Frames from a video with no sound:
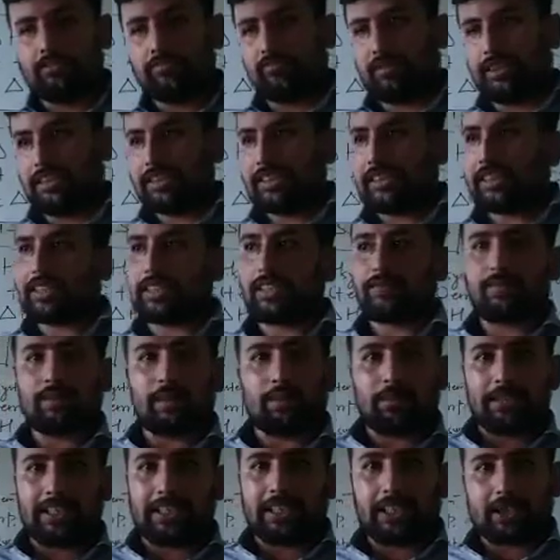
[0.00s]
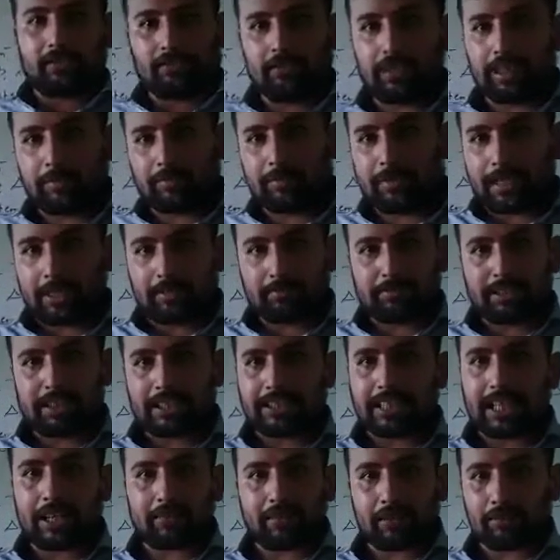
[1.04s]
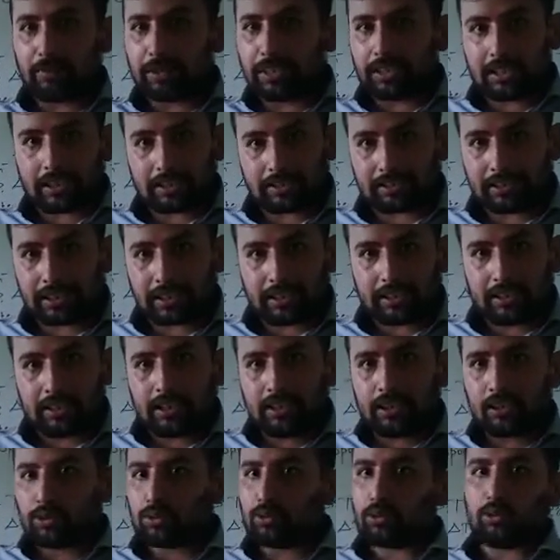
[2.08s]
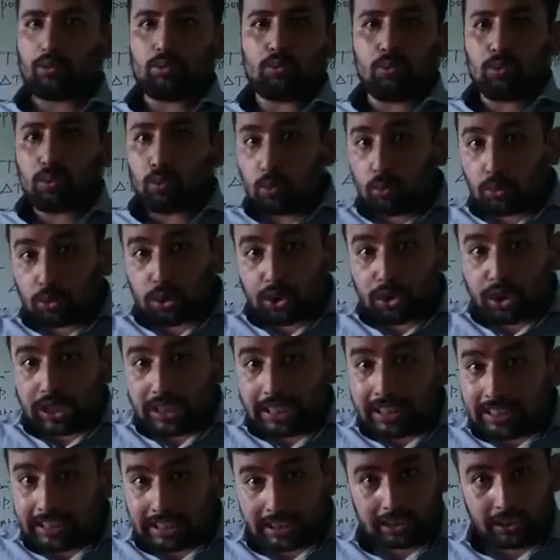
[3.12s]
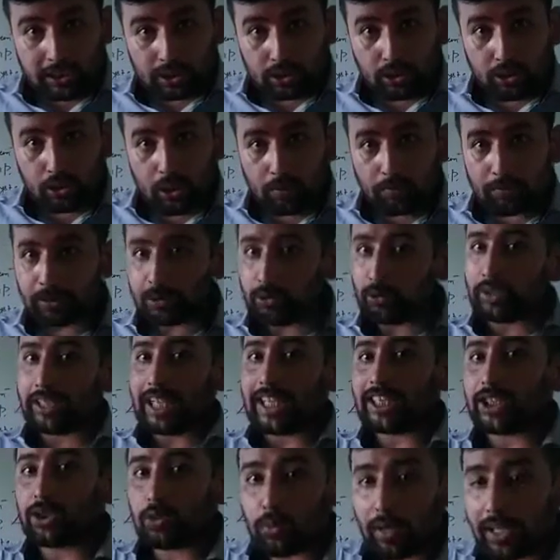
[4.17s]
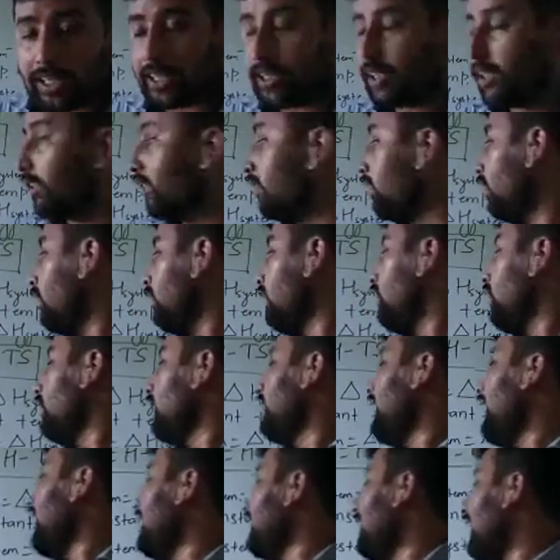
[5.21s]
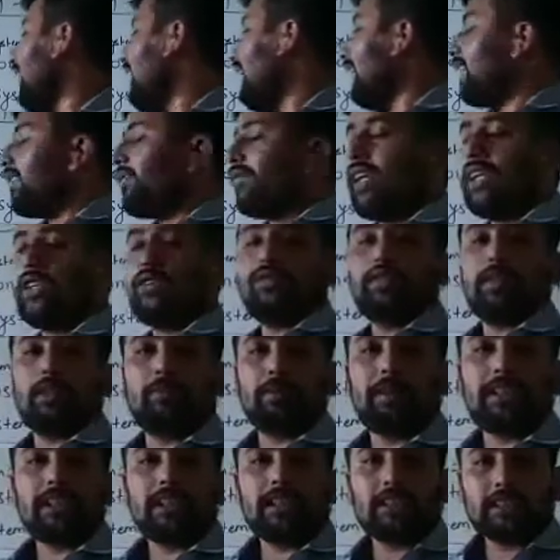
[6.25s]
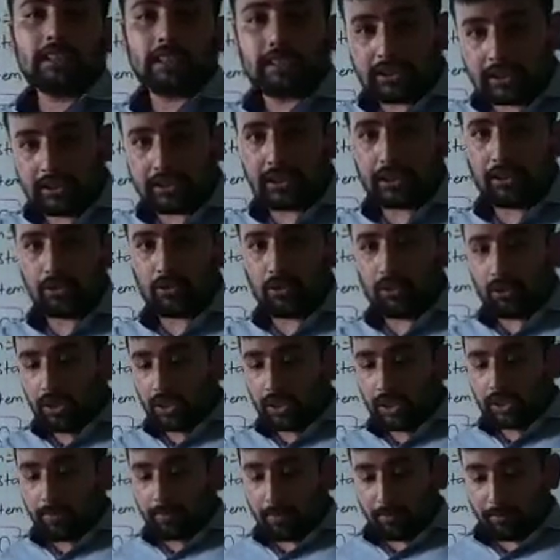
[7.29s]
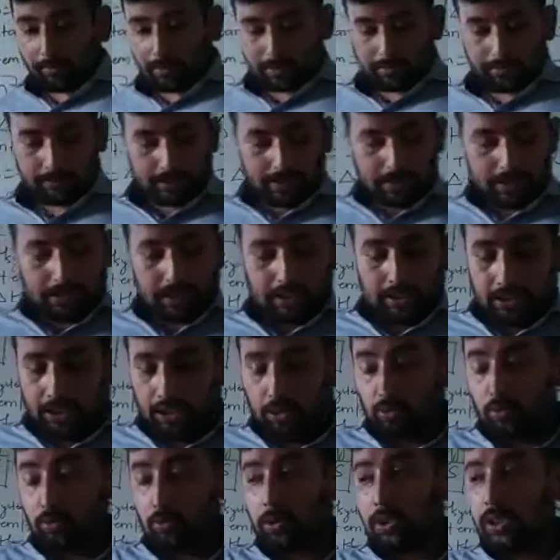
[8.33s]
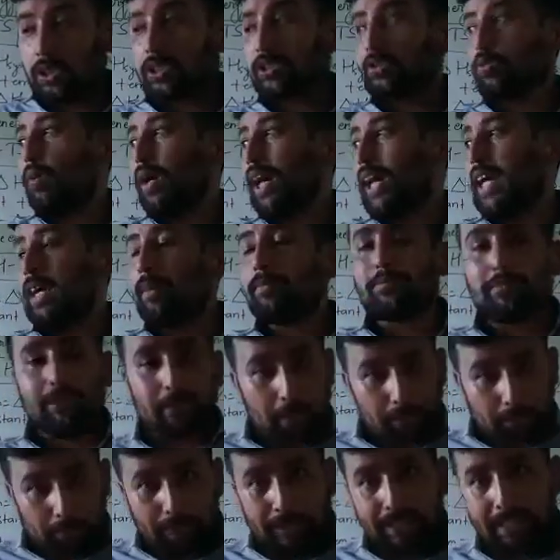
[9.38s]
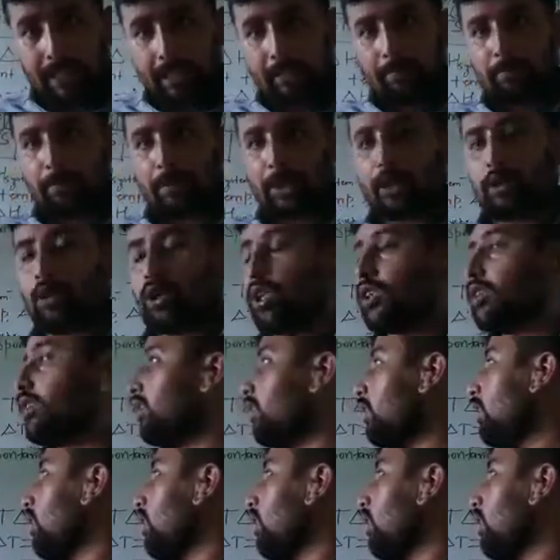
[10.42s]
when system will be in equilibrium, then there will be nothing, so no change in entropy. So that's why here delta S value will be 0. Remember these words, why I am repeating, because